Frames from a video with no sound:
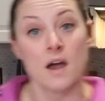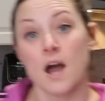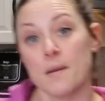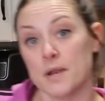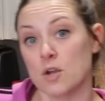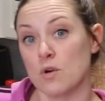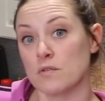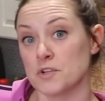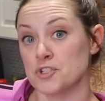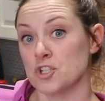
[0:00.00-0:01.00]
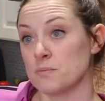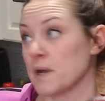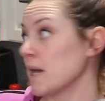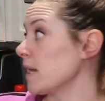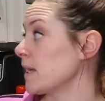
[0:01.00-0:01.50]
I'm gonna go over to
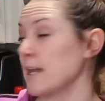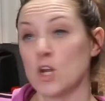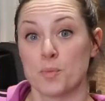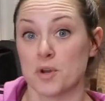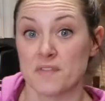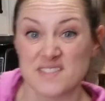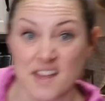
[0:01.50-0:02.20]
my can opener that's